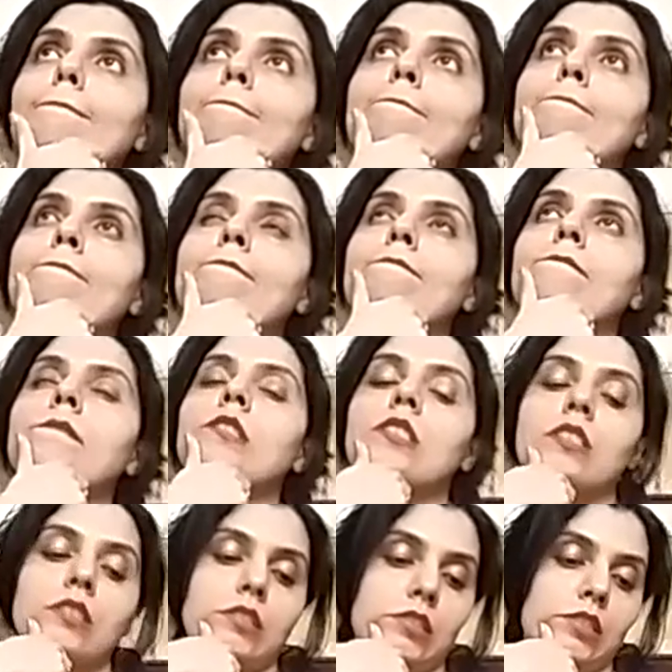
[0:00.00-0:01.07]

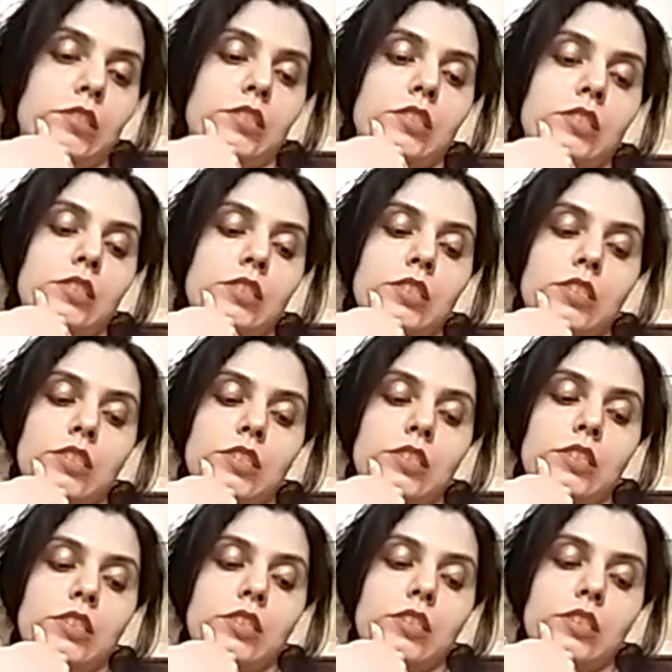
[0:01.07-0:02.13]

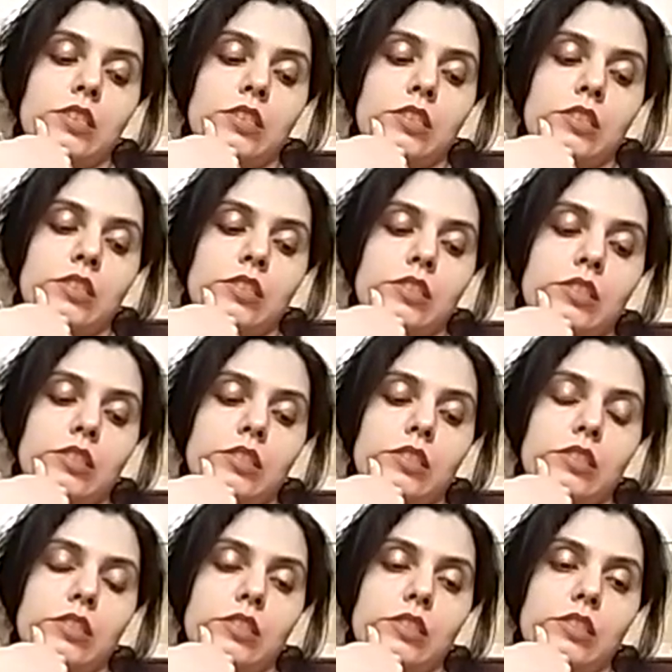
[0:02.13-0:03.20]

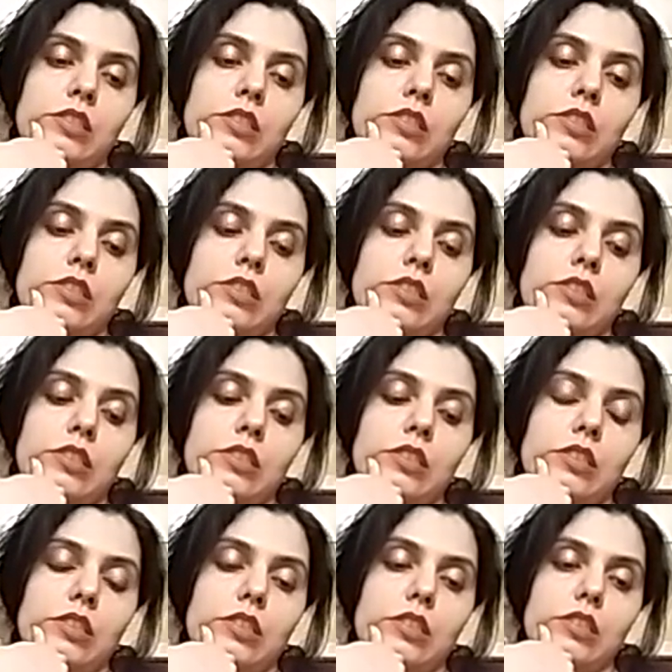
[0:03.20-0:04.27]

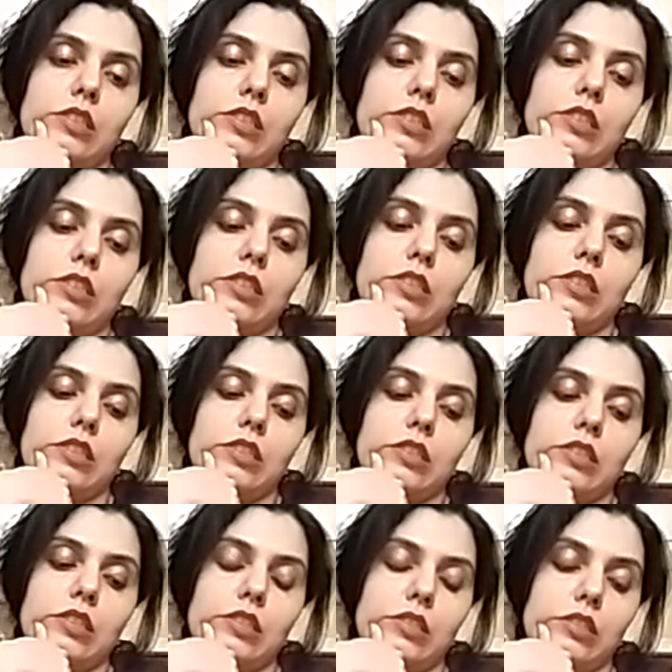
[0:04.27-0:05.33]

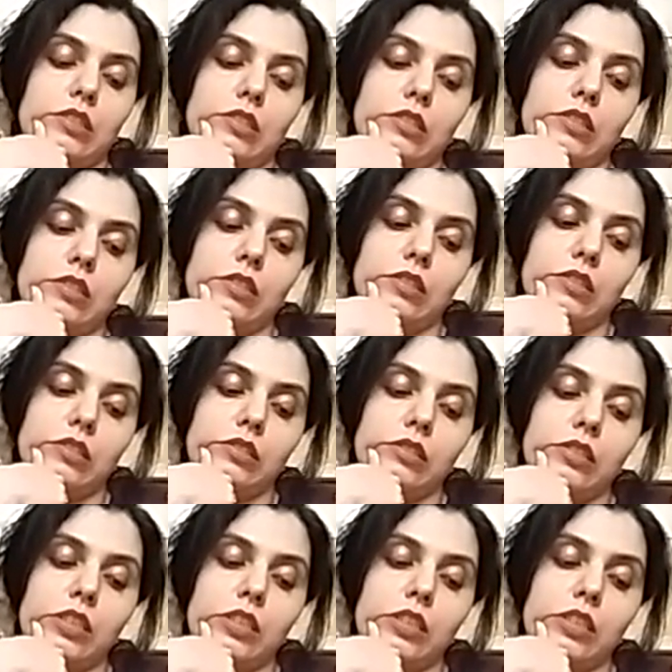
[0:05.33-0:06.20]
Nobody speaks.